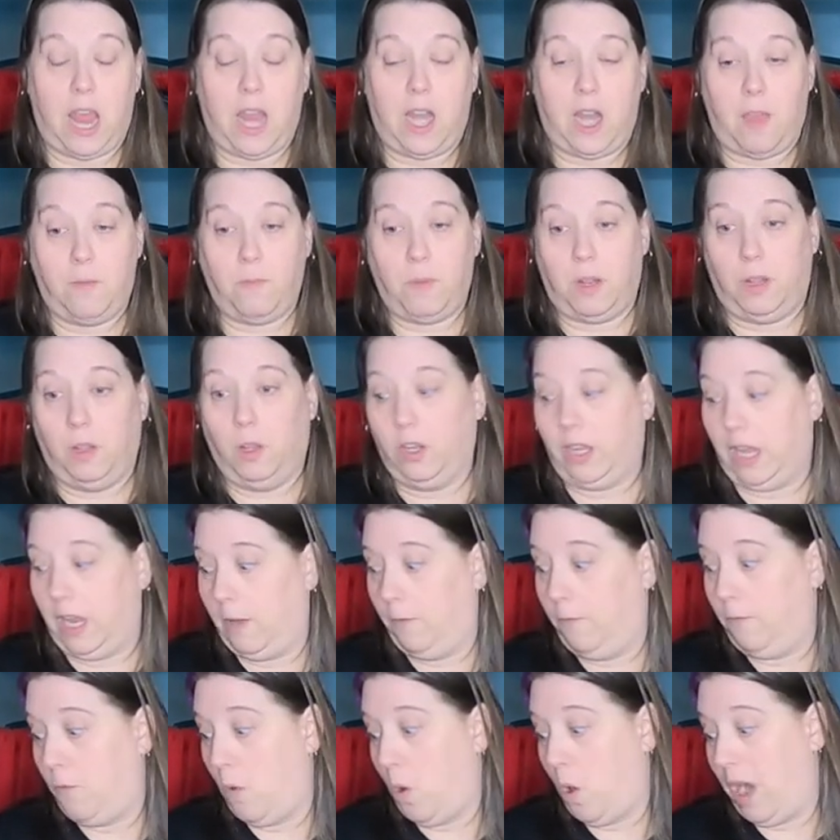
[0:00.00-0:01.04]
and I've been
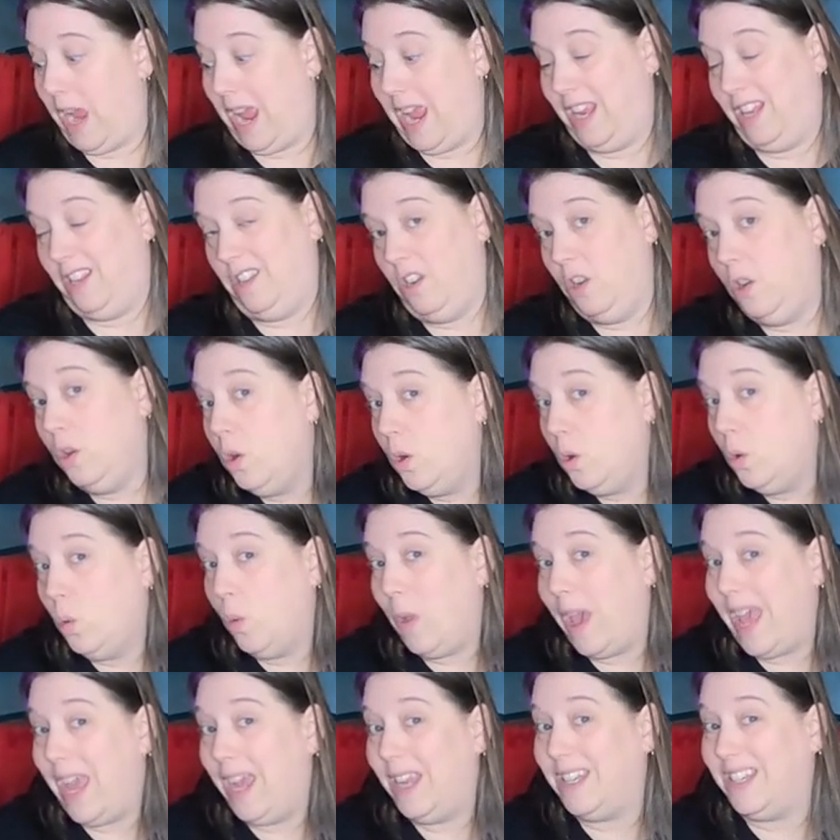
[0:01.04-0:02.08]
looking for a new
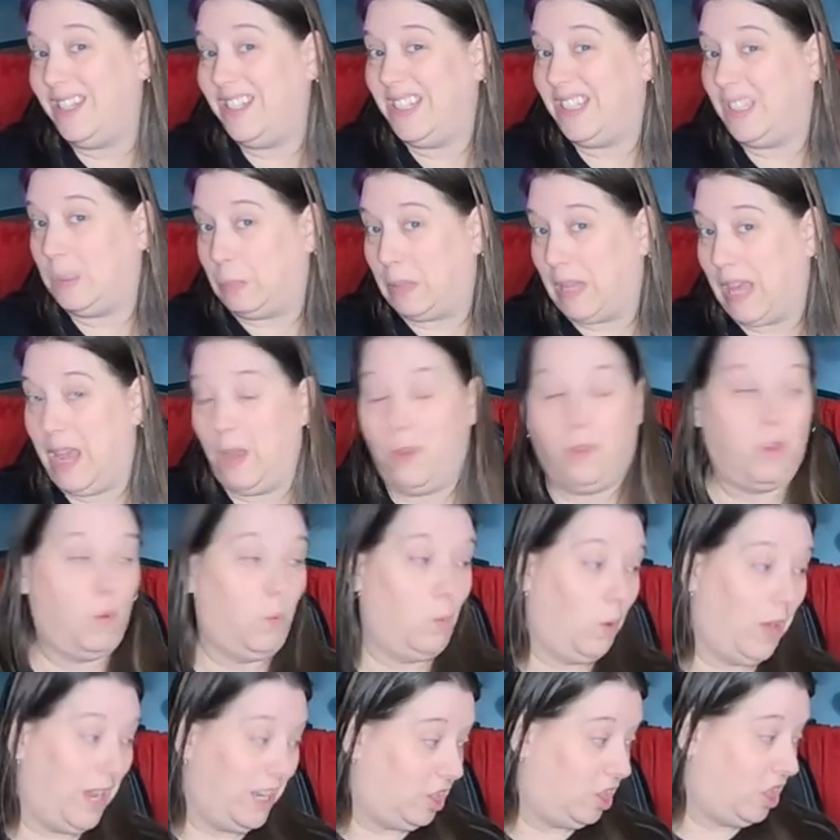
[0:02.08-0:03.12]
way to display the
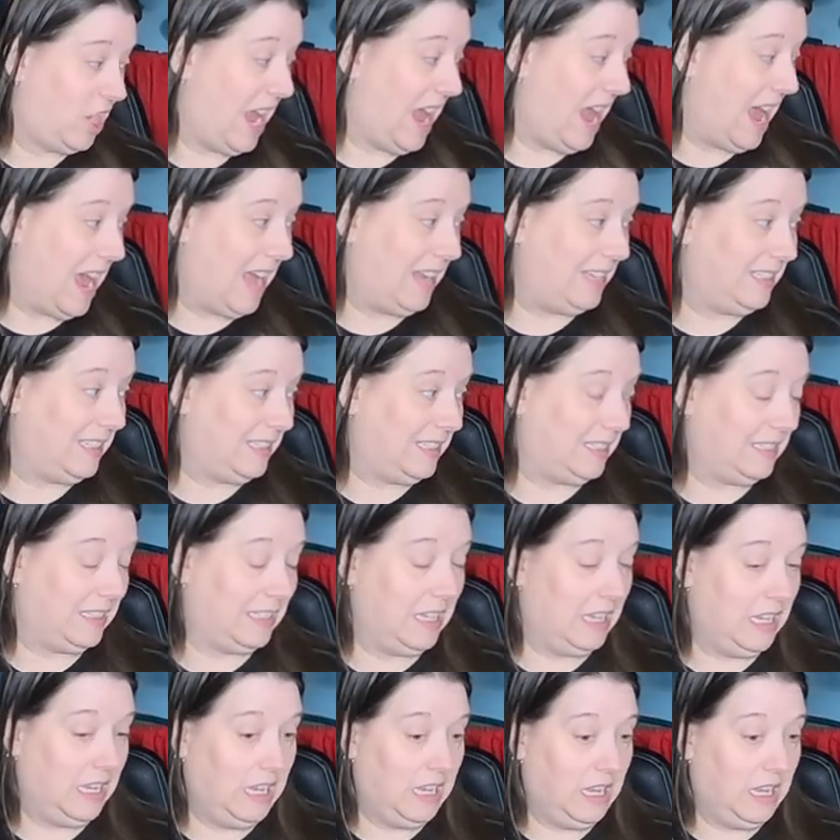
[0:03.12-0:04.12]
witch hats.